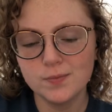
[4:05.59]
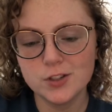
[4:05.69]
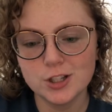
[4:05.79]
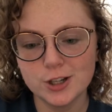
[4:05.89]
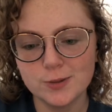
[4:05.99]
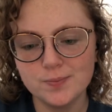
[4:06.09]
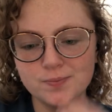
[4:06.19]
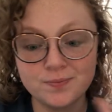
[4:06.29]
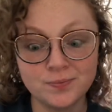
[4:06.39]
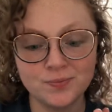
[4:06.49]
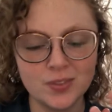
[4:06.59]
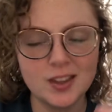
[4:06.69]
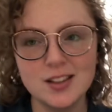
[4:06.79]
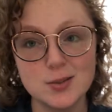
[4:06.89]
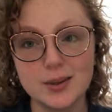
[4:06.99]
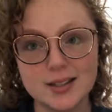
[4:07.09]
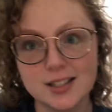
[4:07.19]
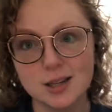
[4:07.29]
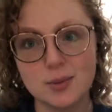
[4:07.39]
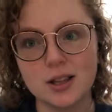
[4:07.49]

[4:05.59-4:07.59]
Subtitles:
So this weekend's gonna be a